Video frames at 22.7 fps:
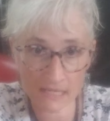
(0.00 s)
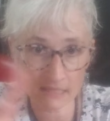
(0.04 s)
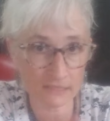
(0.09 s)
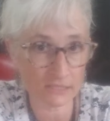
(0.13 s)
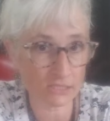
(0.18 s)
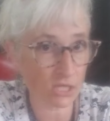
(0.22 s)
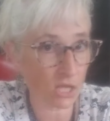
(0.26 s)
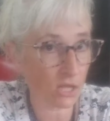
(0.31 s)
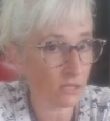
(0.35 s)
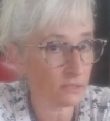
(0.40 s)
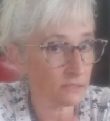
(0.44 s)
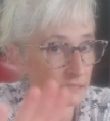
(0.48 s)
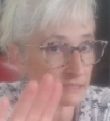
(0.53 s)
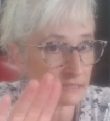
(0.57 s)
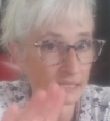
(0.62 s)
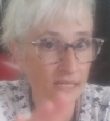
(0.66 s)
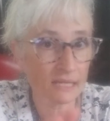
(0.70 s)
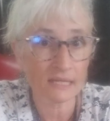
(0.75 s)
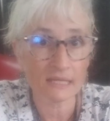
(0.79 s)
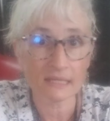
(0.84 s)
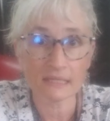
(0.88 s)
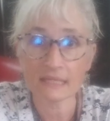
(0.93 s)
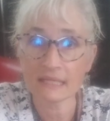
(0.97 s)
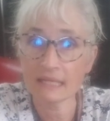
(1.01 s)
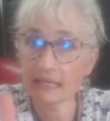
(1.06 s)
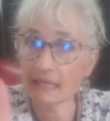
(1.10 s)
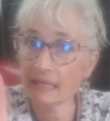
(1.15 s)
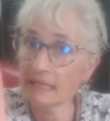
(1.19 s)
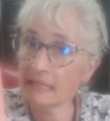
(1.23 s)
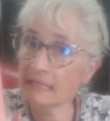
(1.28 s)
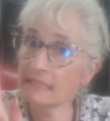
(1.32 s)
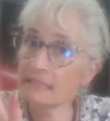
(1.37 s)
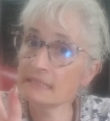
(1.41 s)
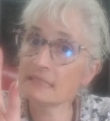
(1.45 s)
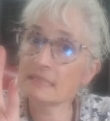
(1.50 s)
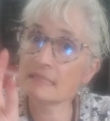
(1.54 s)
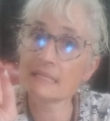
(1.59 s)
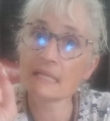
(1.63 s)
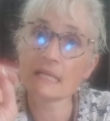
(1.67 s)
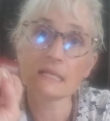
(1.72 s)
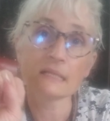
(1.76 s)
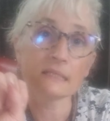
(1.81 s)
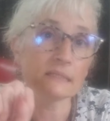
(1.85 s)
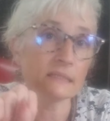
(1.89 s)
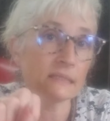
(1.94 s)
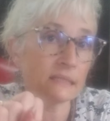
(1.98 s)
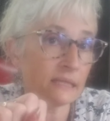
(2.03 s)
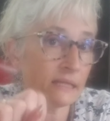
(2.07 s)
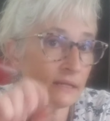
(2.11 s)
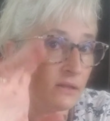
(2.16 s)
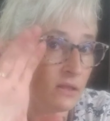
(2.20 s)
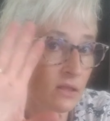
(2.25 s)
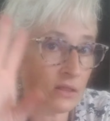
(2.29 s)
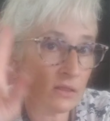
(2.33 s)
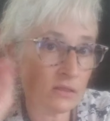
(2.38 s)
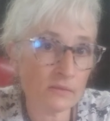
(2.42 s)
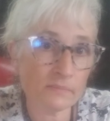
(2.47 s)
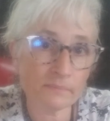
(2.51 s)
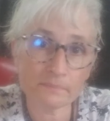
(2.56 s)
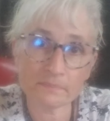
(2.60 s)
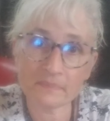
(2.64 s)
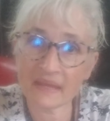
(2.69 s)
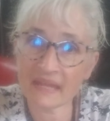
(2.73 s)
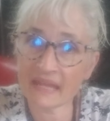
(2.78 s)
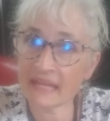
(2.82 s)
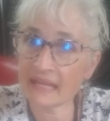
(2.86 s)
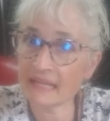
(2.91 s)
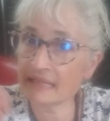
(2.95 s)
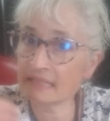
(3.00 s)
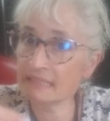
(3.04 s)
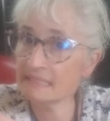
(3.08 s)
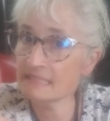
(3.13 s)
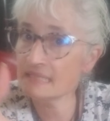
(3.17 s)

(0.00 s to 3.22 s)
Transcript: adults, kids, little, big,